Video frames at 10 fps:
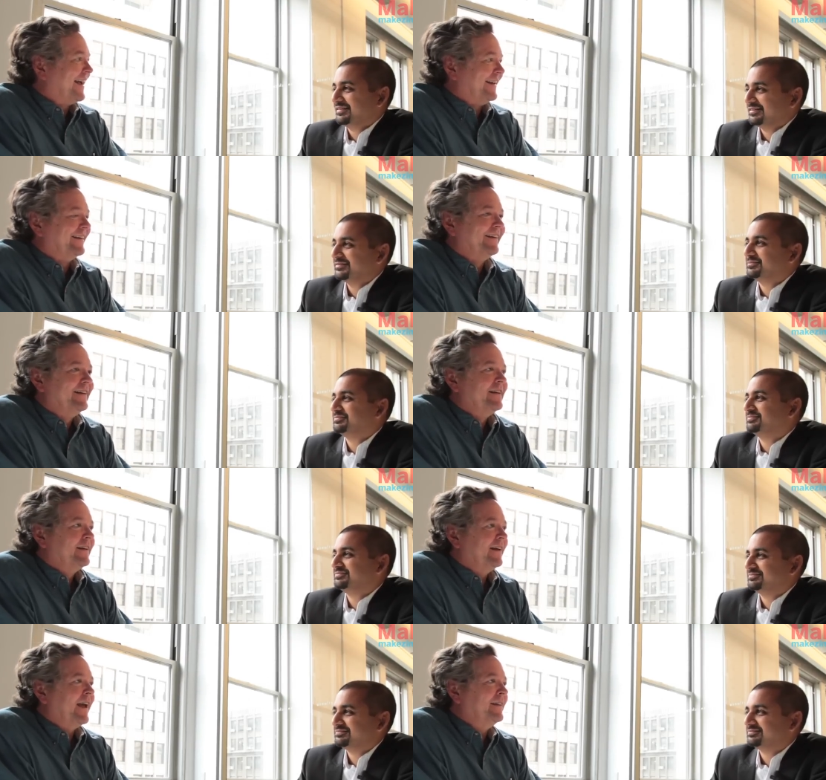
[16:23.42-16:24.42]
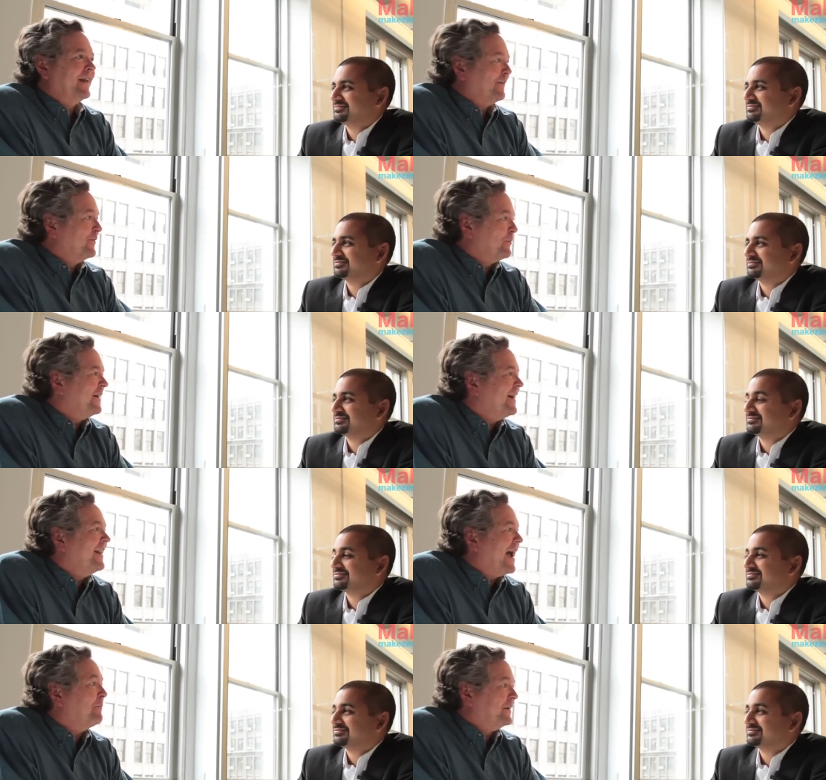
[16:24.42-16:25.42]
Speaker 1: and and and we're pretty
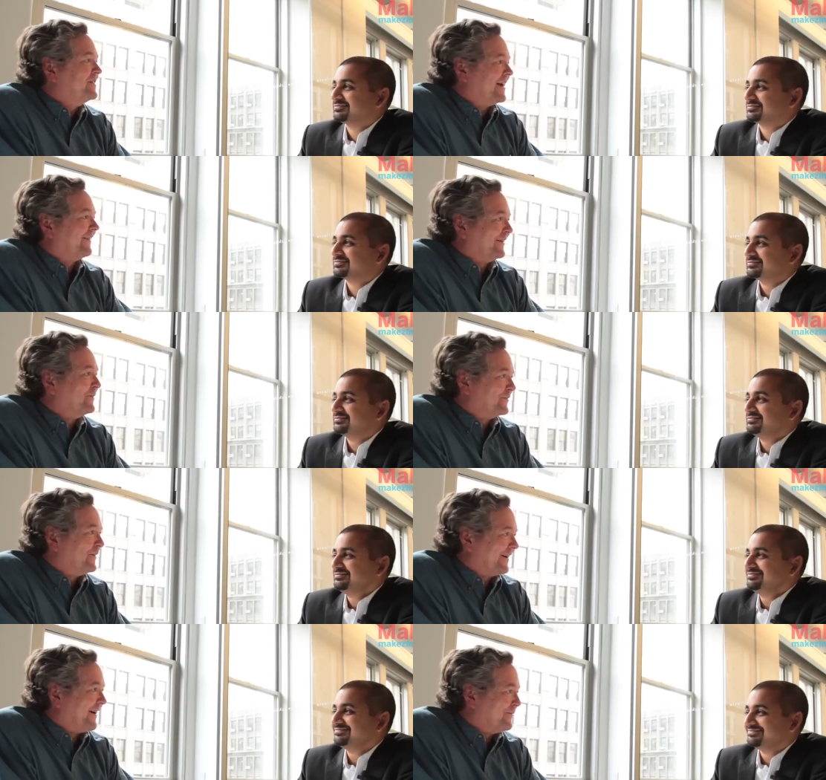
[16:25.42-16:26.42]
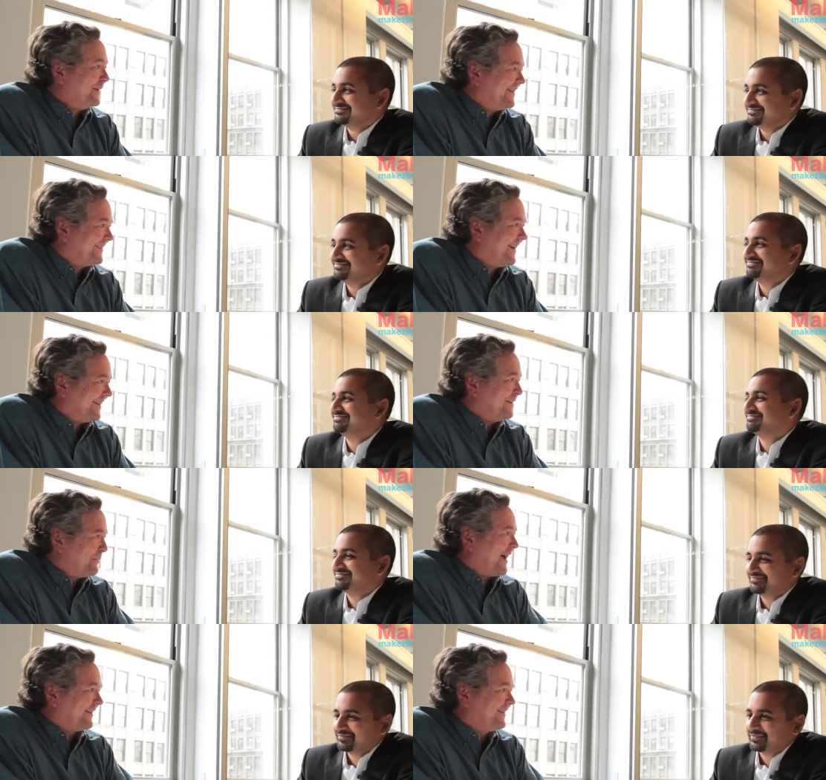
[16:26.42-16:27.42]
unhappy generally with what government has done in the
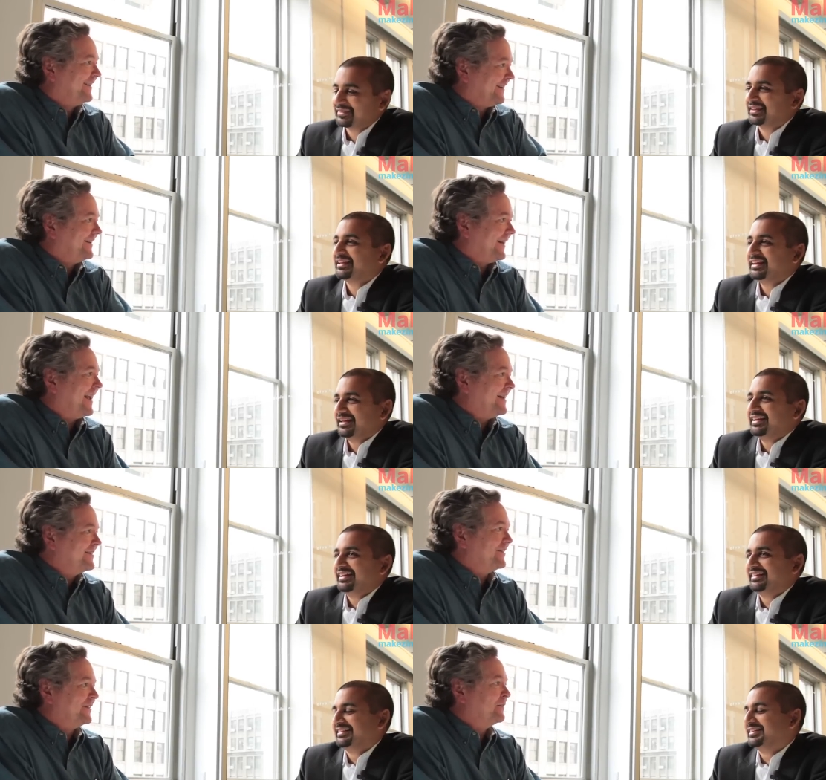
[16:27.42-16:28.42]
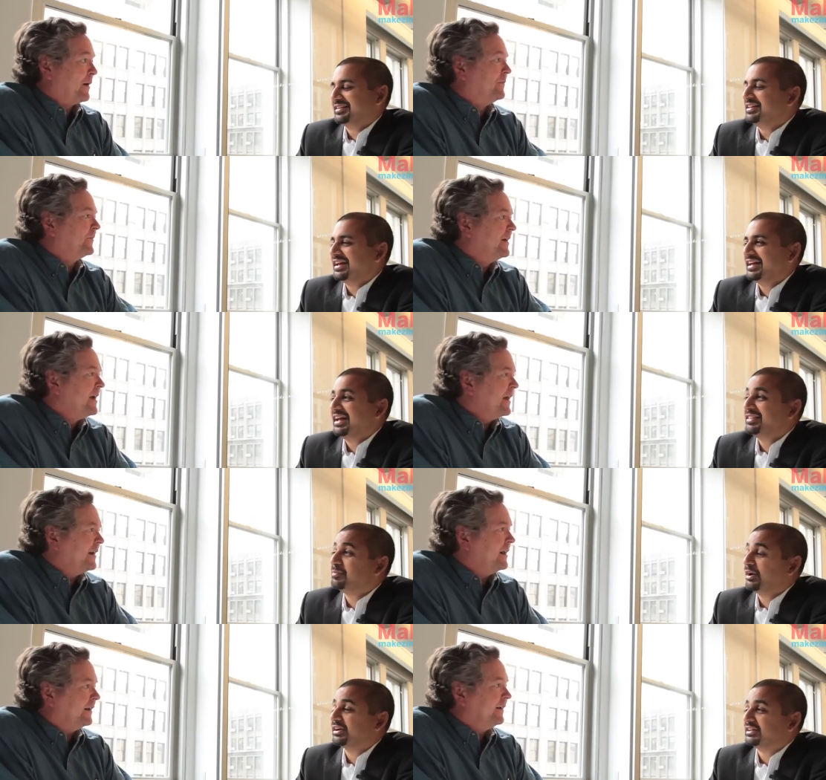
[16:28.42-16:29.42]
past to, to answer these problems. And, and
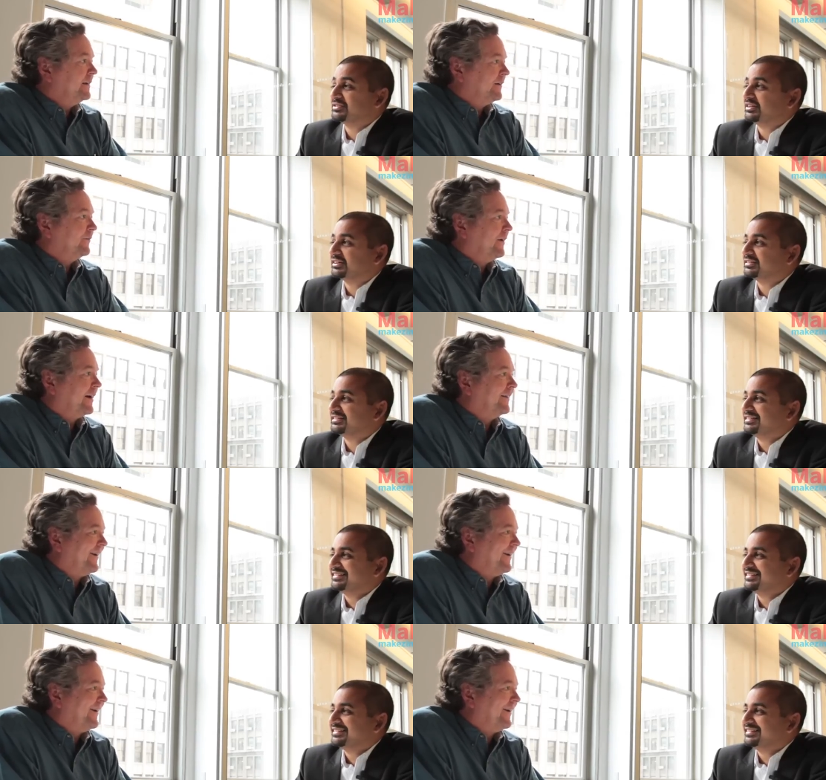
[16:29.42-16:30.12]
the
Speaker 2: marketing sucks. Right.